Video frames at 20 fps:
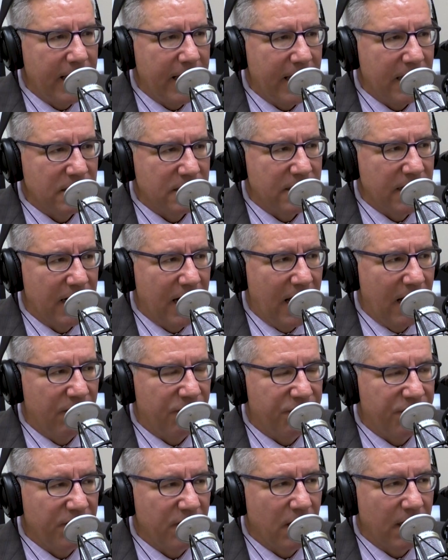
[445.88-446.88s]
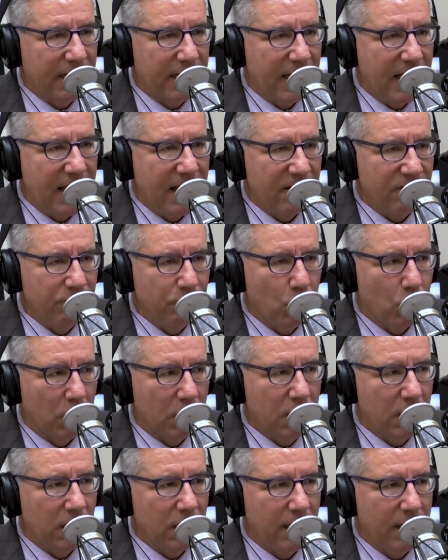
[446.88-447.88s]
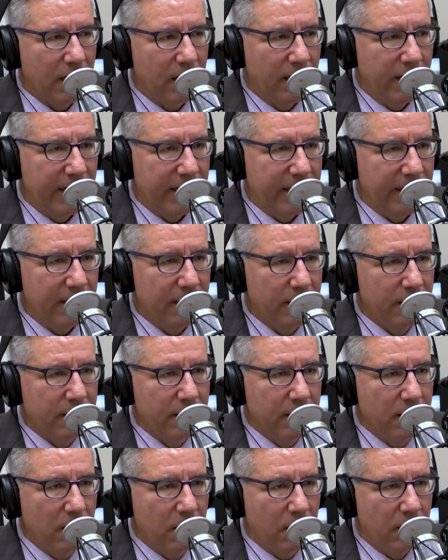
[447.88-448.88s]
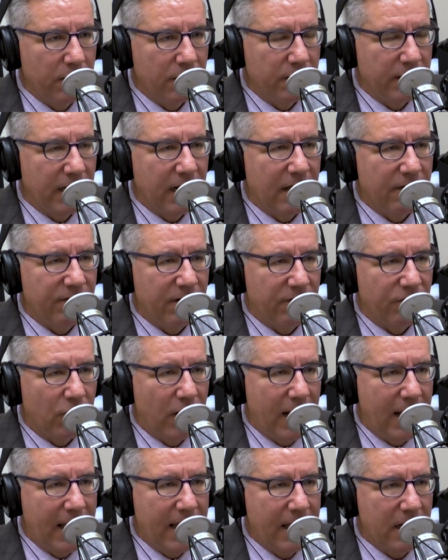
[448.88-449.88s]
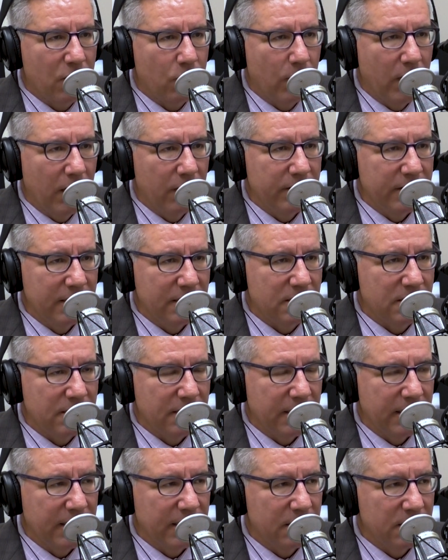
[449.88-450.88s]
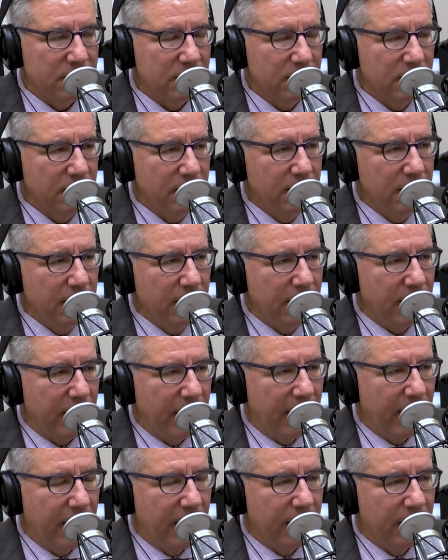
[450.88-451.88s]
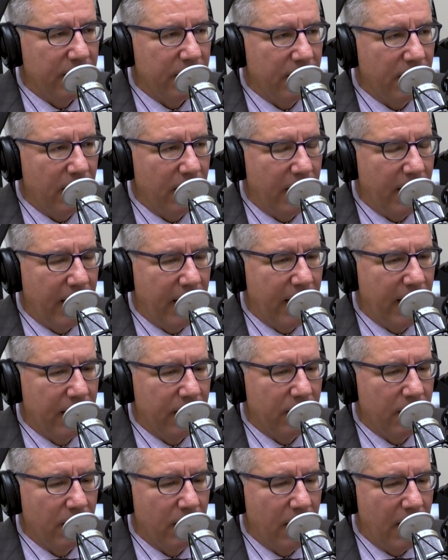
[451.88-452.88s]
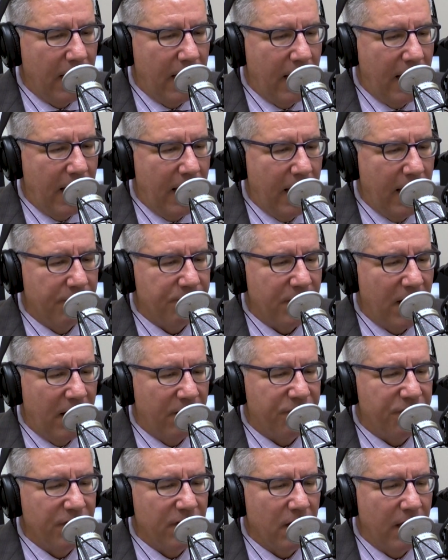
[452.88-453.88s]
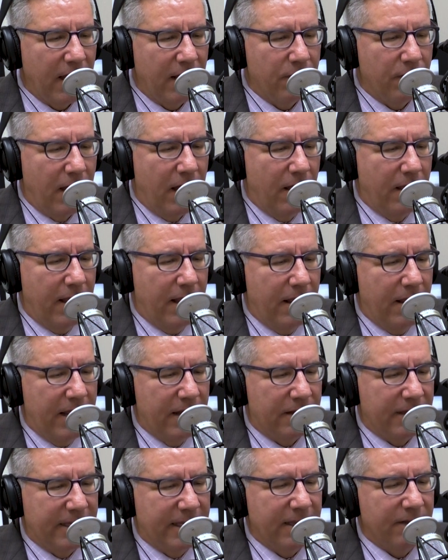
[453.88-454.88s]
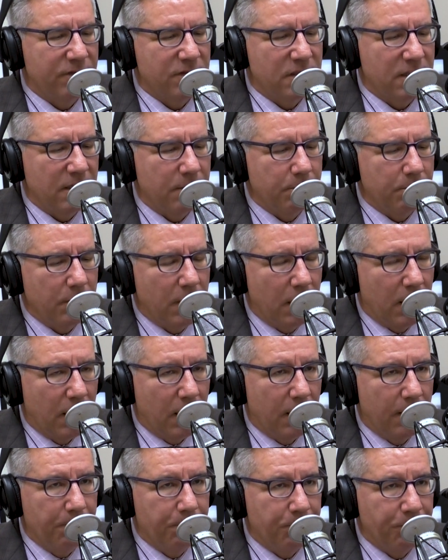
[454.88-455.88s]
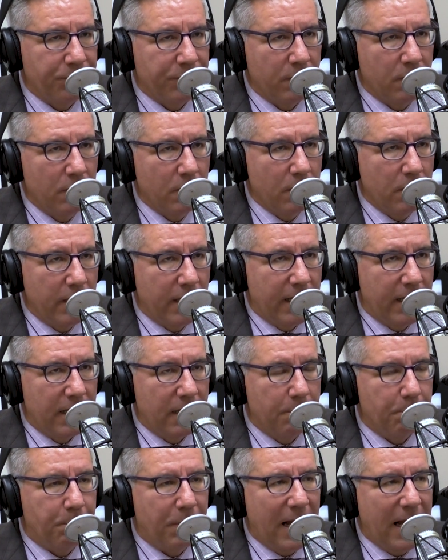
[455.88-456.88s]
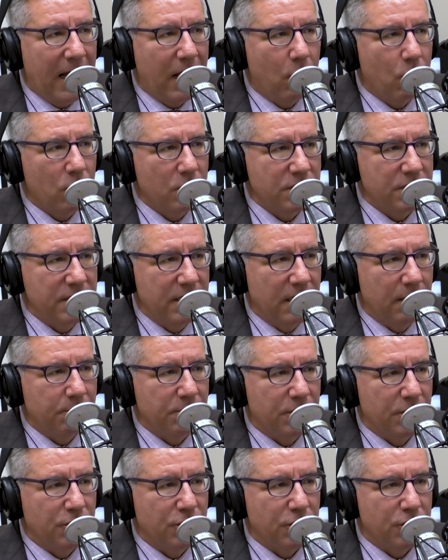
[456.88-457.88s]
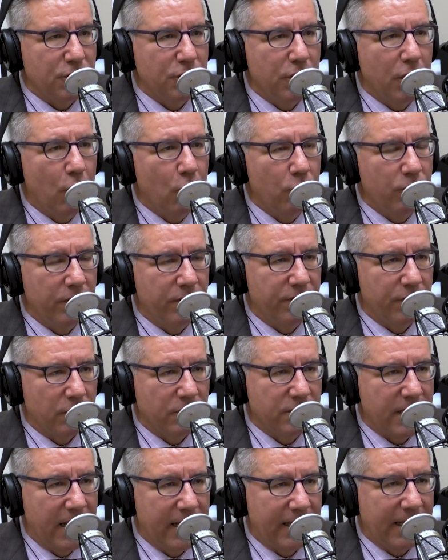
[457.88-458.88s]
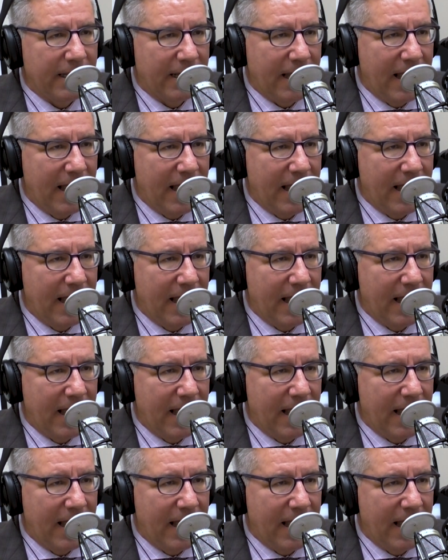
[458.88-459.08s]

is that I feel like I have more clarity than I've ever had around these things. And I feel like it gives them, it empowers them to just know that they're taking